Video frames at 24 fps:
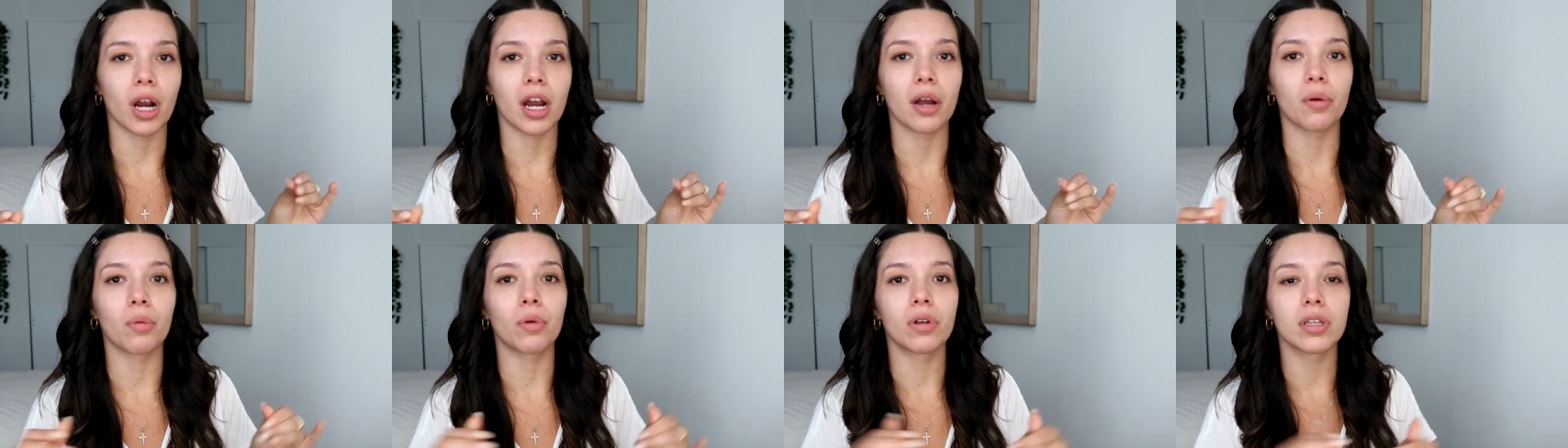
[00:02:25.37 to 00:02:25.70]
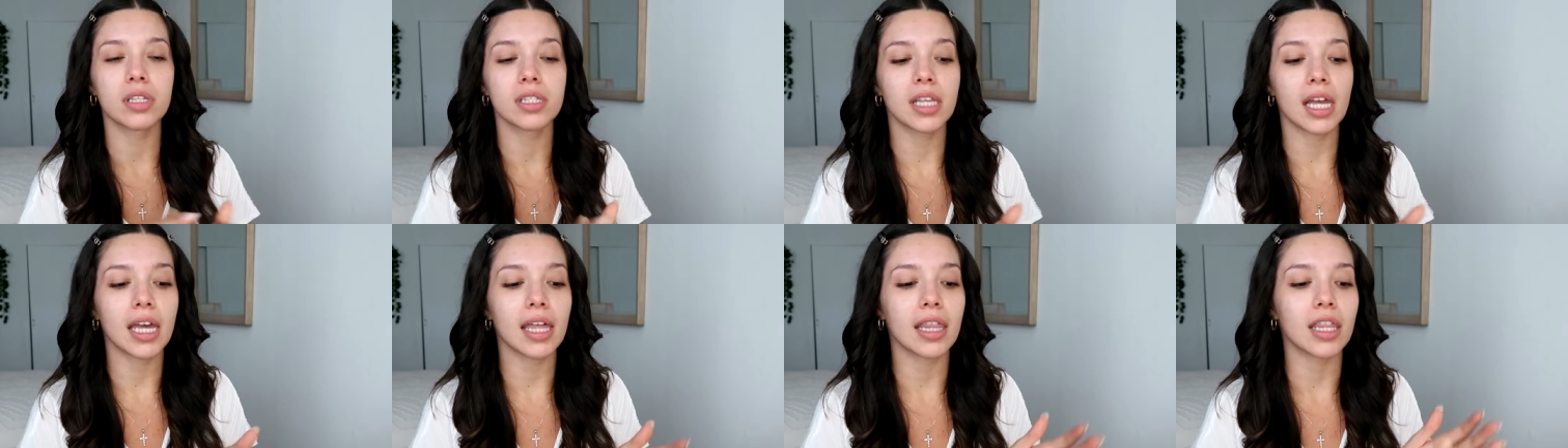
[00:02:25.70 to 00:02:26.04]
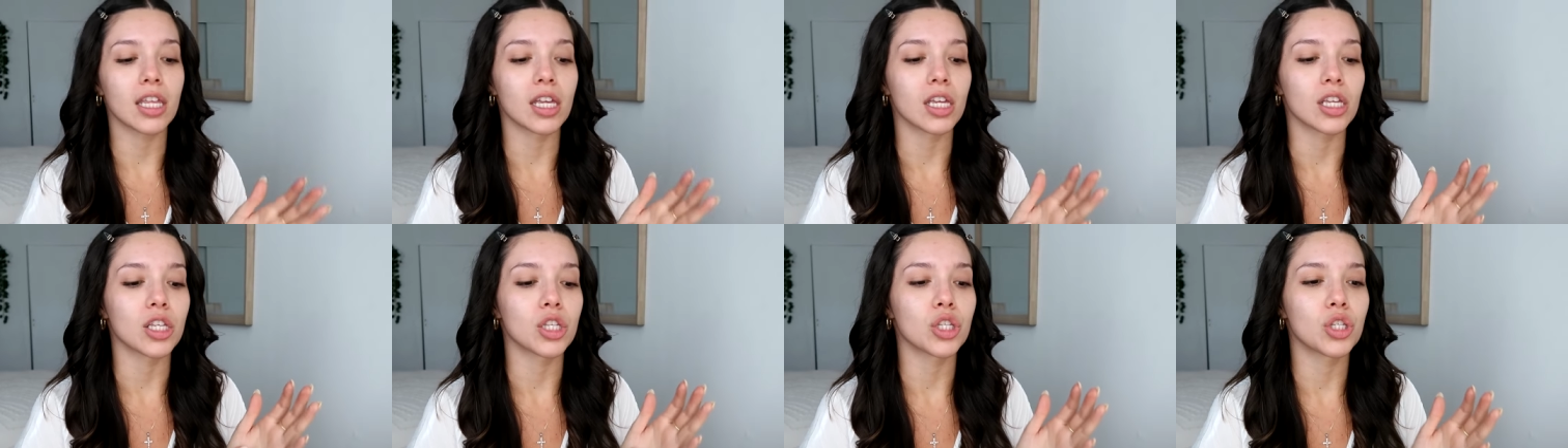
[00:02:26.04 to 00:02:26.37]
I will say
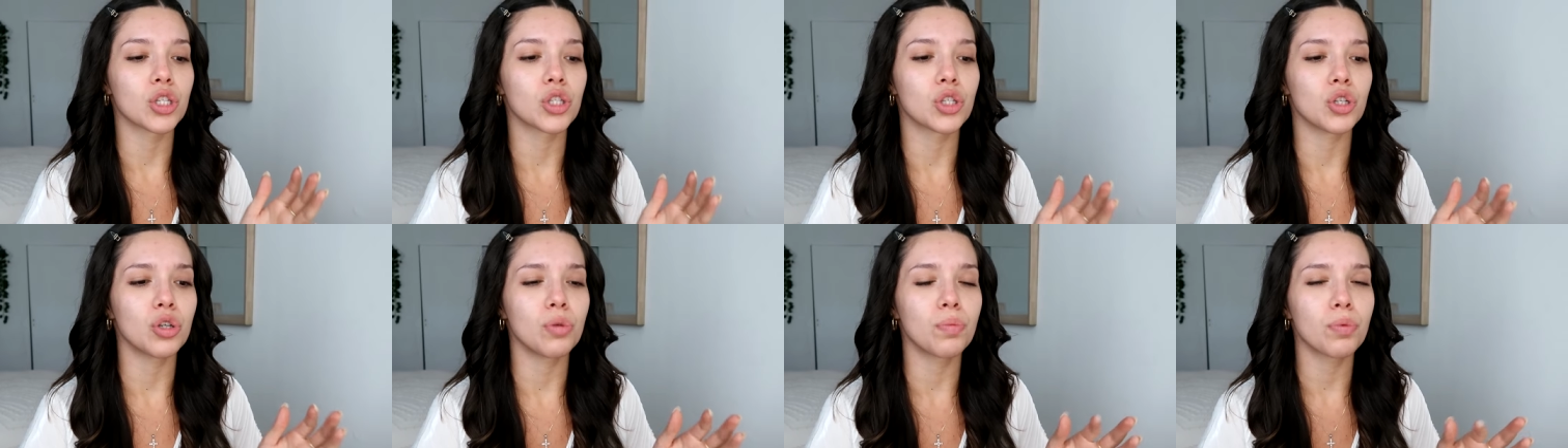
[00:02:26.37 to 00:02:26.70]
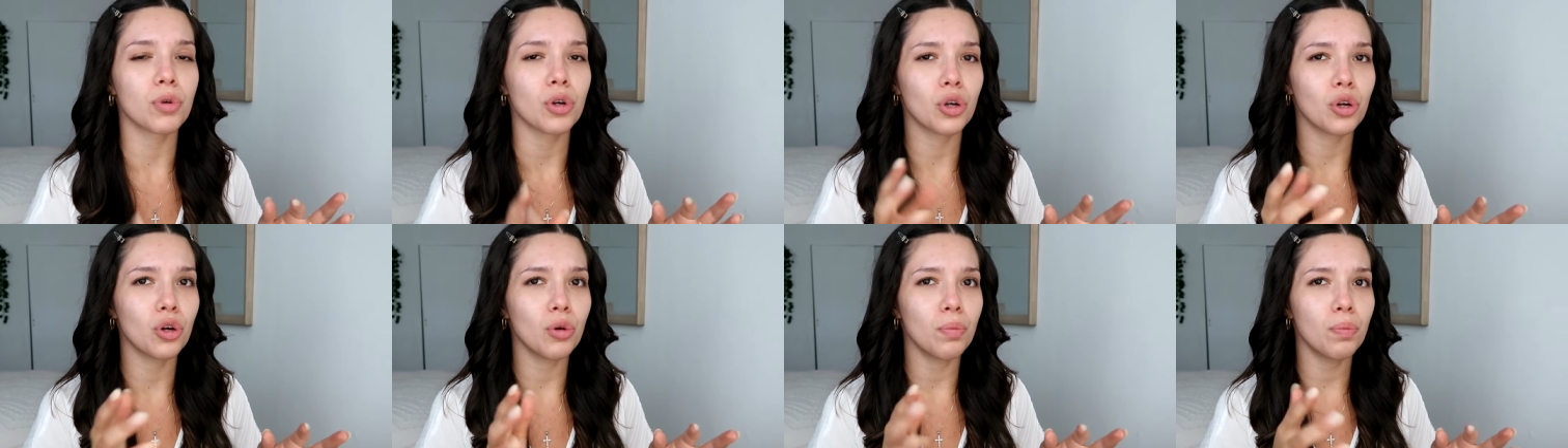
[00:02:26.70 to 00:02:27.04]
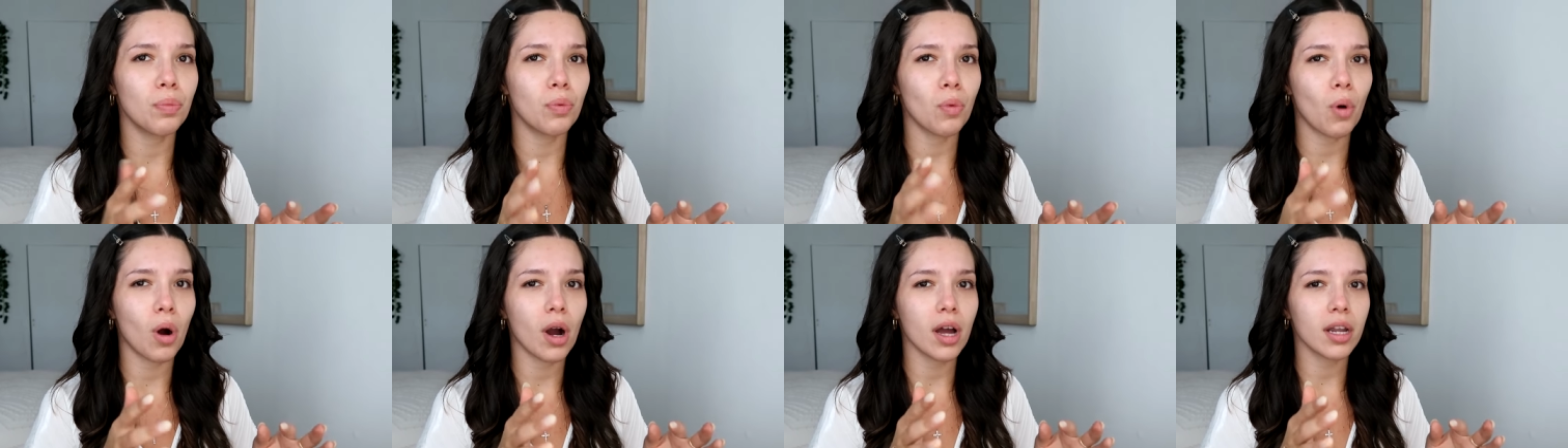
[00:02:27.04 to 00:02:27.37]
the Super
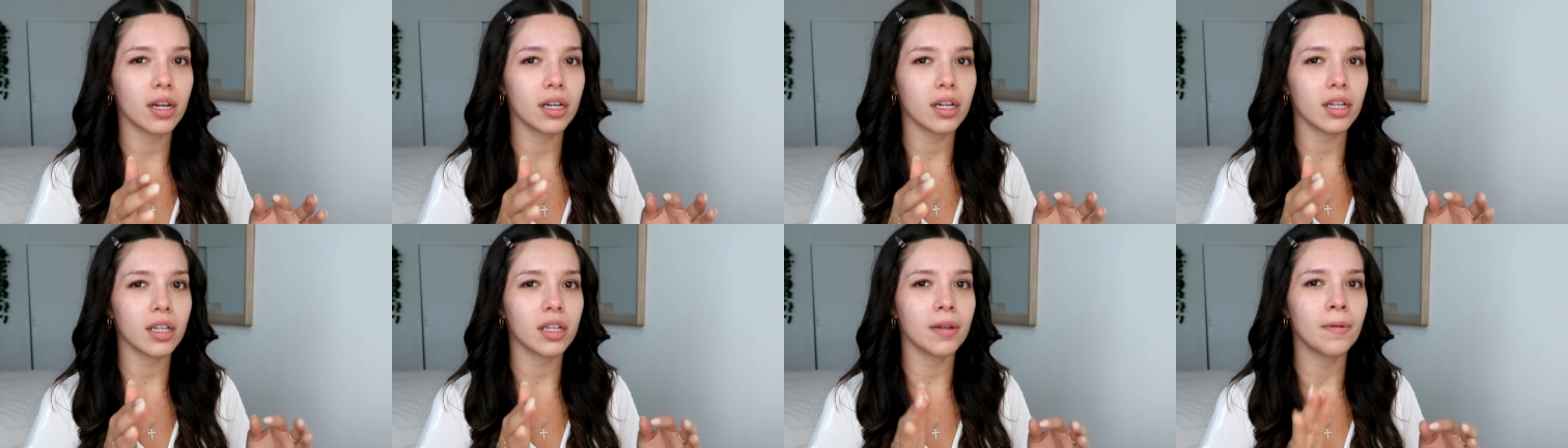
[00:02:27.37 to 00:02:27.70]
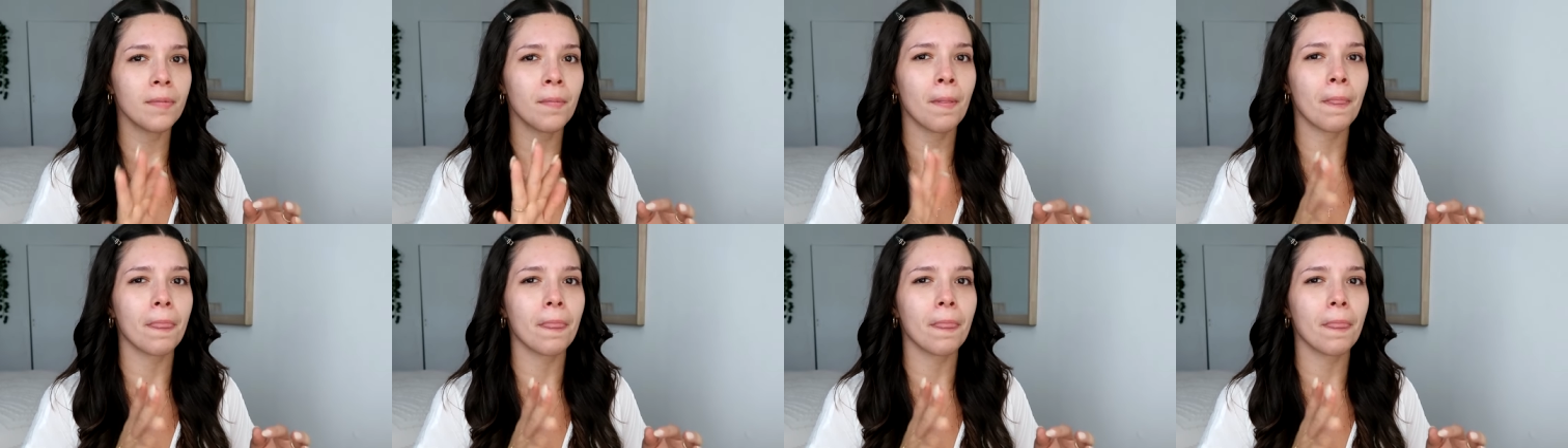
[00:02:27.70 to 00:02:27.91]
Goop one